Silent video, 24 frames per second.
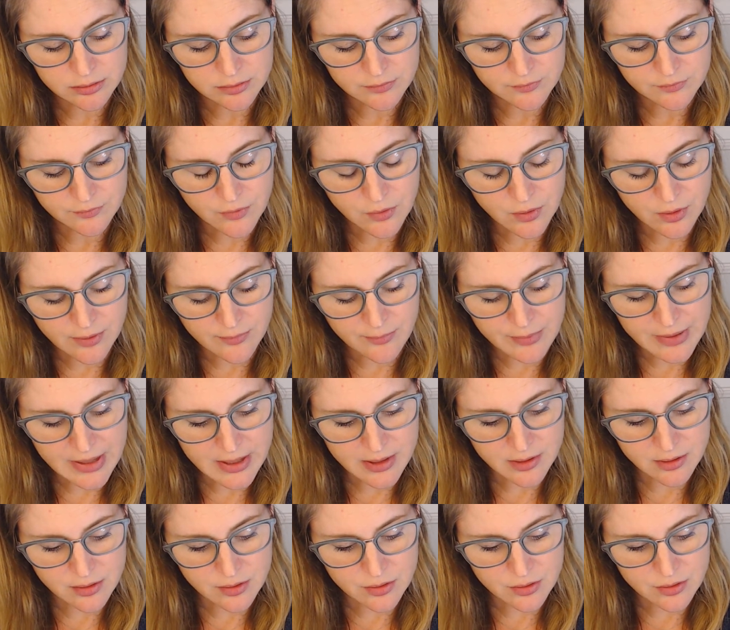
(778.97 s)
4
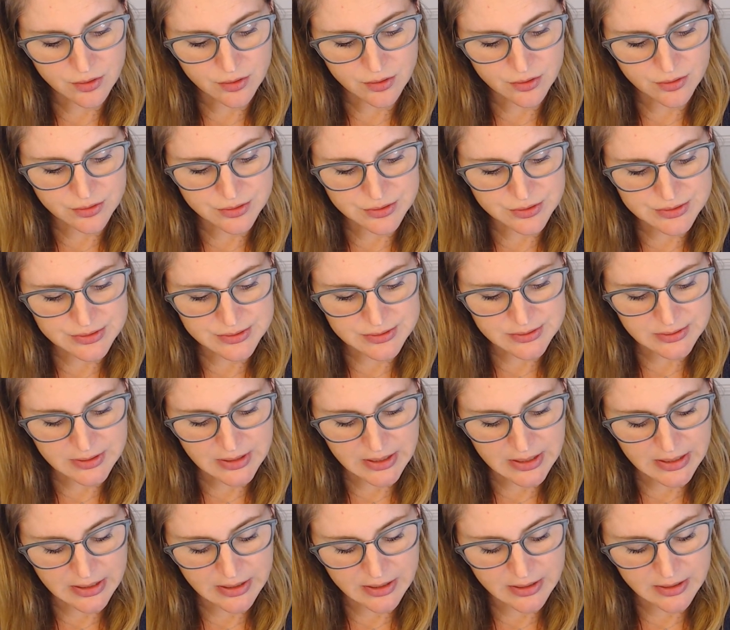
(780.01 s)
pentacles
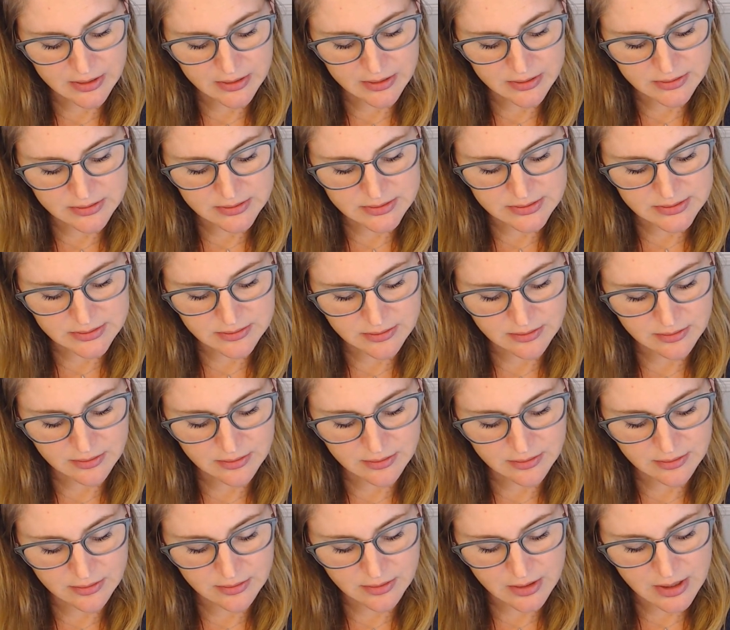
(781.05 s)
and
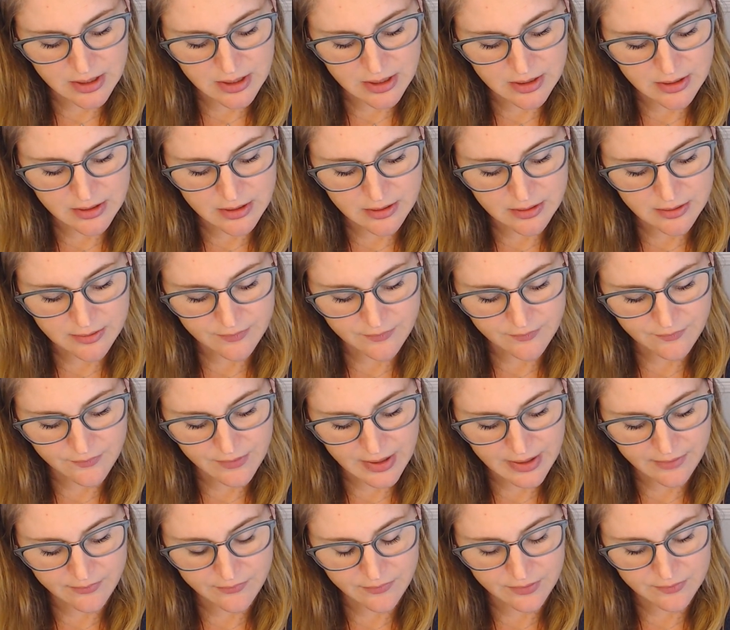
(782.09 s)

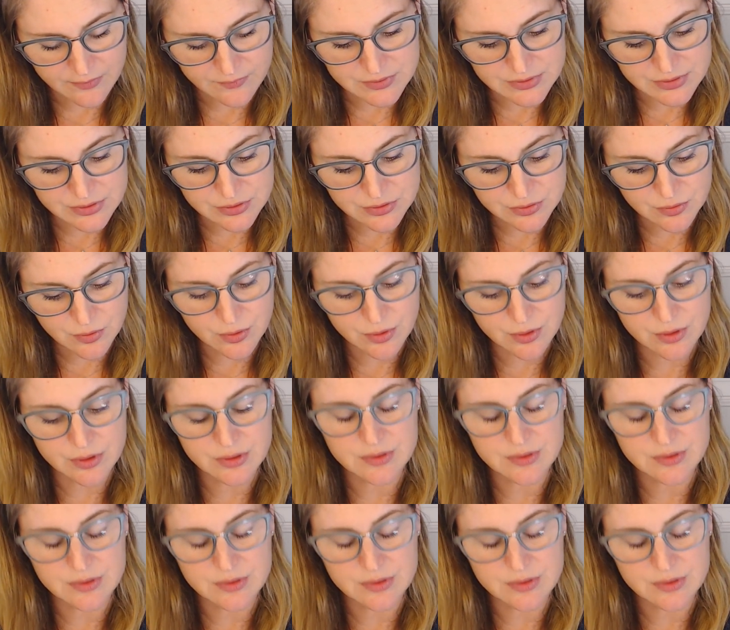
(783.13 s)
5 of swords